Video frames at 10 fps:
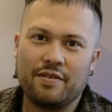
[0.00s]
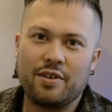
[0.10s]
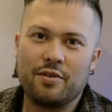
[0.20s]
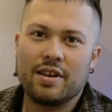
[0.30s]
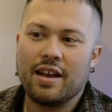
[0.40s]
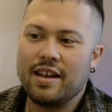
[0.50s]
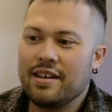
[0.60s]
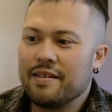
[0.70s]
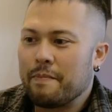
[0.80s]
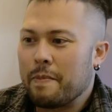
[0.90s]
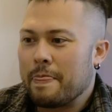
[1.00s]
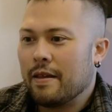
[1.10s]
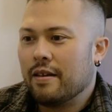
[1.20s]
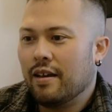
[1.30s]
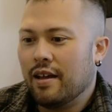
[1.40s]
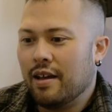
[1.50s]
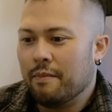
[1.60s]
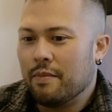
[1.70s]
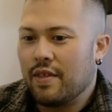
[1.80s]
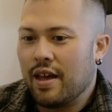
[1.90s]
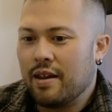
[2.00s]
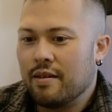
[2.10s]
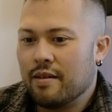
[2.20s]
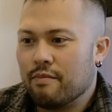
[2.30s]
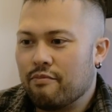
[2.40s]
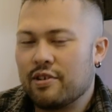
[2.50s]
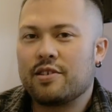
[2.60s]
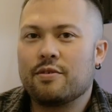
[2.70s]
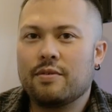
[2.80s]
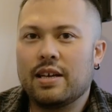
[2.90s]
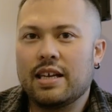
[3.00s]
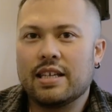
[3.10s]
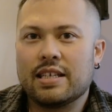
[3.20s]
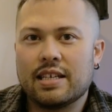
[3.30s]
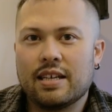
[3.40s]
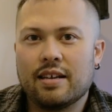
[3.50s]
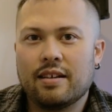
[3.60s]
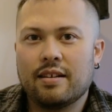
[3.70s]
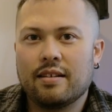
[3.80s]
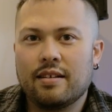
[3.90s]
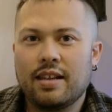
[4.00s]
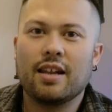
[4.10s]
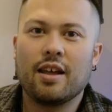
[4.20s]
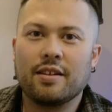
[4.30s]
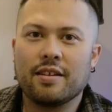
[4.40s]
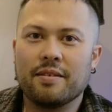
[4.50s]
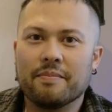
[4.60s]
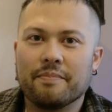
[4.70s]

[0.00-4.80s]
of the UK, then Bristol is near London.